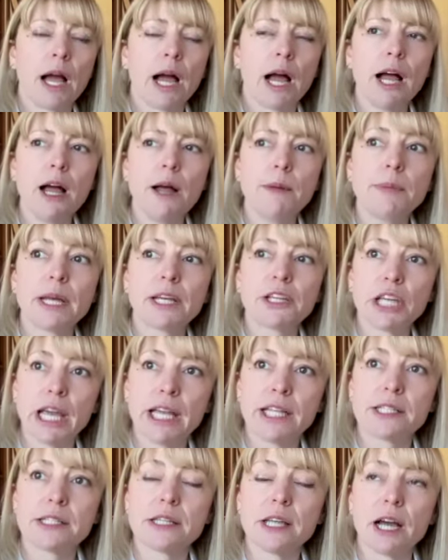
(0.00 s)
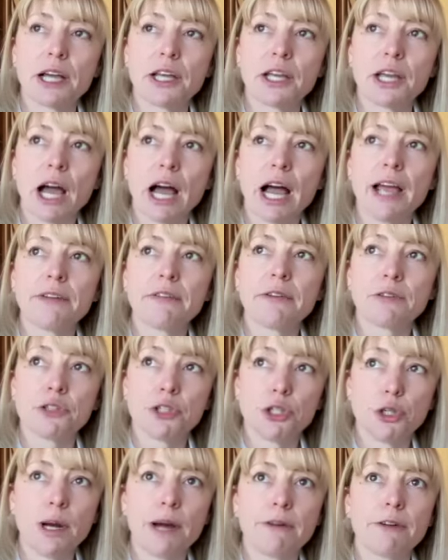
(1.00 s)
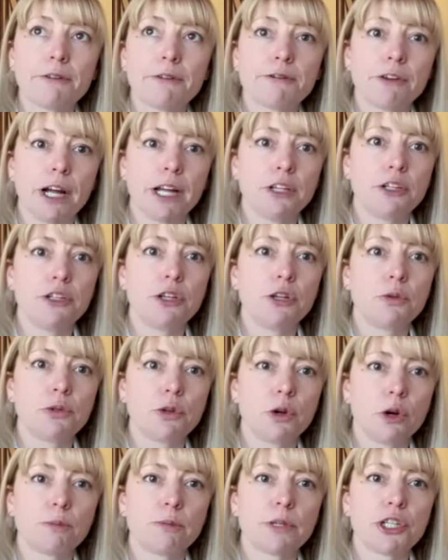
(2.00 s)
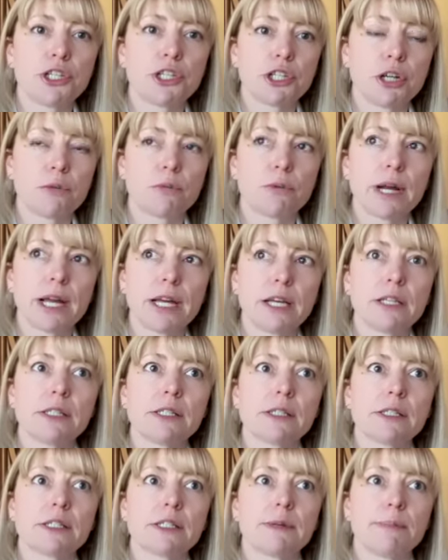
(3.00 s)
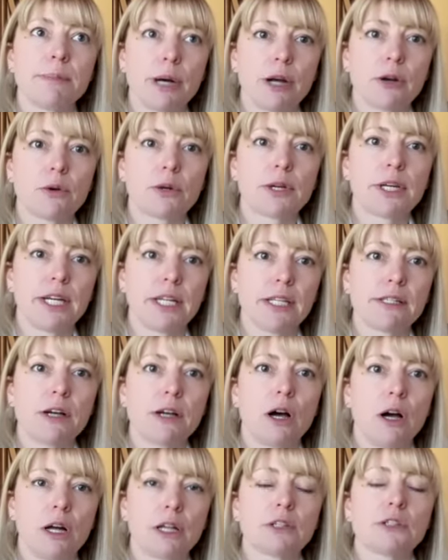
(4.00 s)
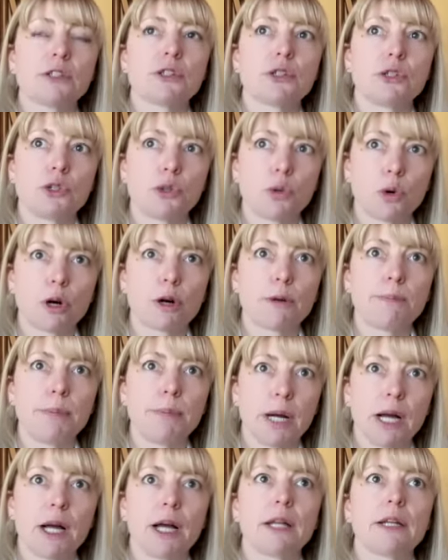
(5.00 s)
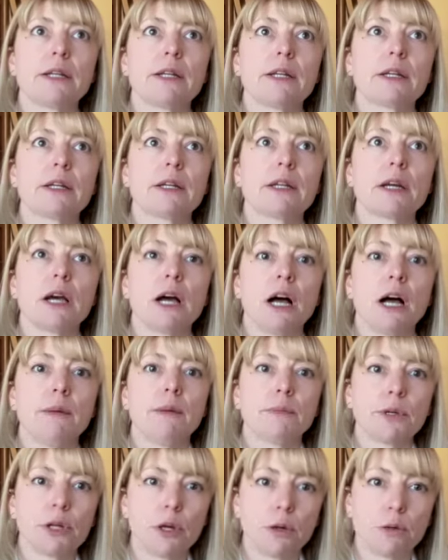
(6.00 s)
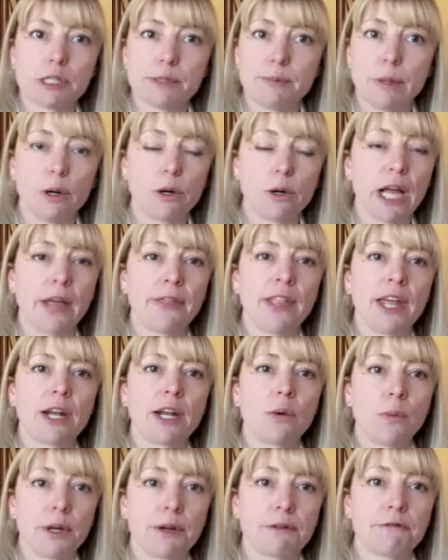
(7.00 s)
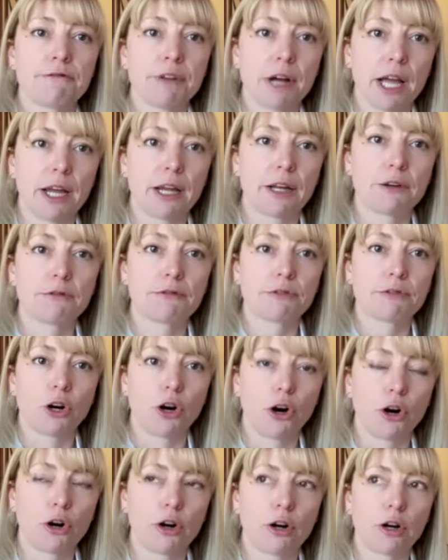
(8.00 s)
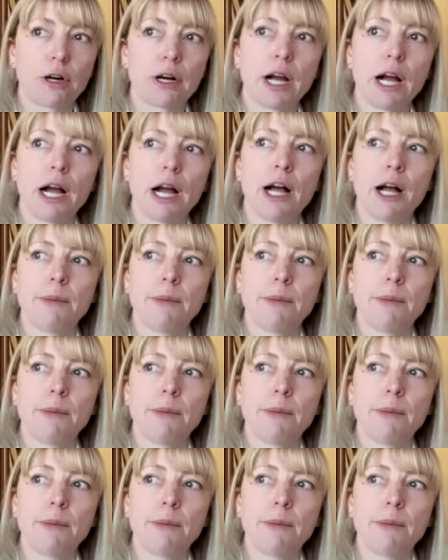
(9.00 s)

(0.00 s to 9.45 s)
I do have a friend who told me she raised some bottle kids on store-bought goat's milk and that it went fine for her.